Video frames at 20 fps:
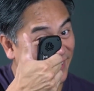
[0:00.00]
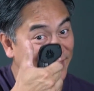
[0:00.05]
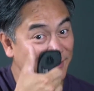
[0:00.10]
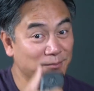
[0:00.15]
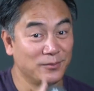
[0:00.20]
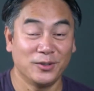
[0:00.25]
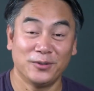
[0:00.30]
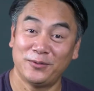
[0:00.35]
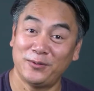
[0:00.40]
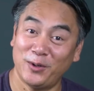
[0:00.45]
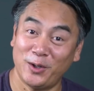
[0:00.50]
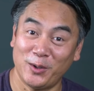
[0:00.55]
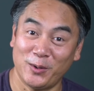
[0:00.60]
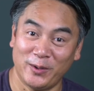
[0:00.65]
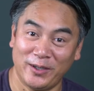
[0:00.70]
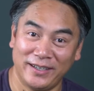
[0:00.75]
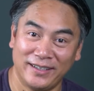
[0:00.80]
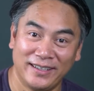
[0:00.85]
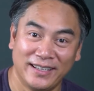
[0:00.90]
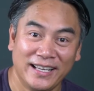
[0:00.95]
move
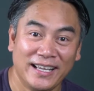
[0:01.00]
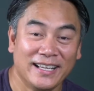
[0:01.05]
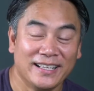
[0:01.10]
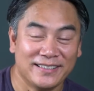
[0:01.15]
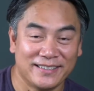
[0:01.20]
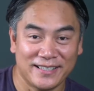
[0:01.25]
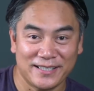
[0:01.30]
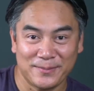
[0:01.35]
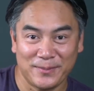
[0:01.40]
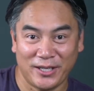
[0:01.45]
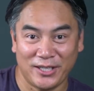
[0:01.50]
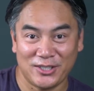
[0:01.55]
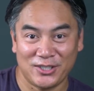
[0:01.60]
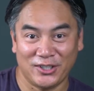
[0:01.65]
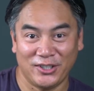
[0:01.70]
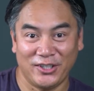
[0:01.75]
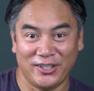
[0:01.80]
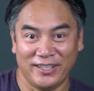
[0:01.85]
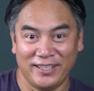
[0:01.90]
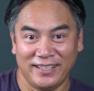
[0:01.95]
forward. Just make
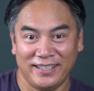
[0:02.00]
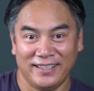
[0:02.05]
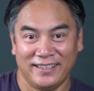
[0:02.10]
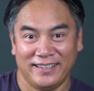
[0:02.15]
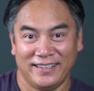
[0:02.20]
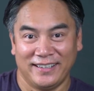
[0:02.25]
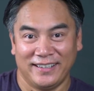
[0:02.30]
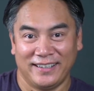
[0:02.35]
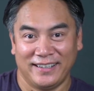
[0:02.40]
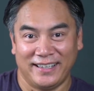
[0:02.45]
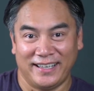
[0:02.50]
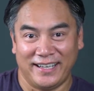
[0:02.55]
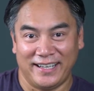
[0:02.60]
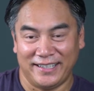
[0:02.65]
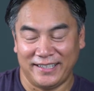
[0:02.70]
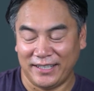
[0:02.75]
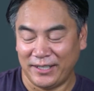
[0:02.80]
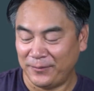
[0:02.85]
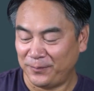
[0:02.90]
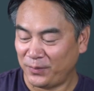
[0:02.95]
sure
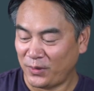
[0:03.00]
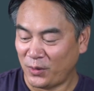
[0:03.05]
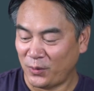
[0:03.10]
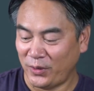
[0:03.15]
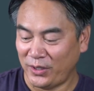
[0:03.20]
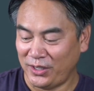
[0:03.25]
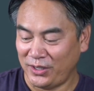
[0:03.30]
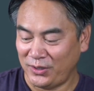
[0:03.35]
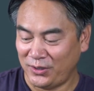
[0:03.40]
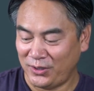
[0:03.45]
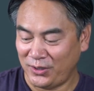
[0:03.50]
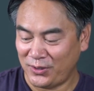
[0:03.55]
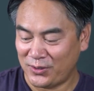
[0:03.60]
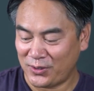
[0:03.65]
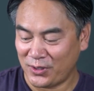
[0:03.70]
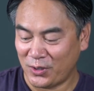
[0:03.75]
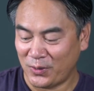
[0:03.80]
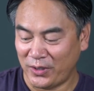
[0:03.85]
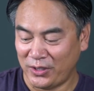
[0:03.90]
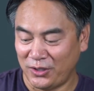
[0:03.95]
that when you do
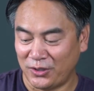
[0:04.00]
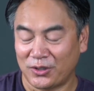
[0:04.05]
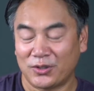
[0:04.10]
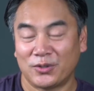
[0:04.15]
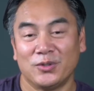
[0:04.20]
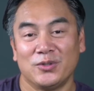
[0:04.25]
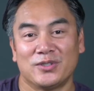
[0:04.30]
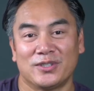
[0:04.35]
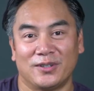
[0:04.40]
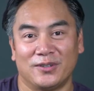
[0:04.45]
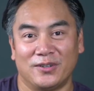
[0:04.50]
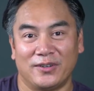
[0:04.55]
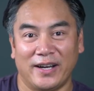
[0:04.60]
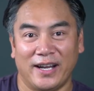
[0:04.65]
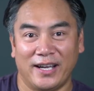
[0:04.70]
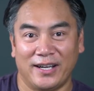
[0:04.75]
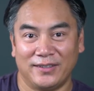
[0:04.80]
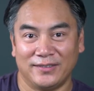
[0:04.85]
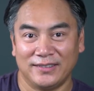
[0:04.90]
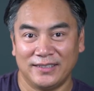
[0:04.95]
so, when you're cruising
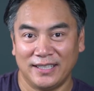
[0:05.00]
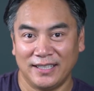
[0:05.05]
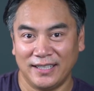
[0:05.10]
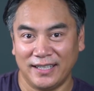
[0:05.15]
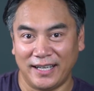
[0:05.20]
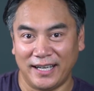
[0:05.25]
around,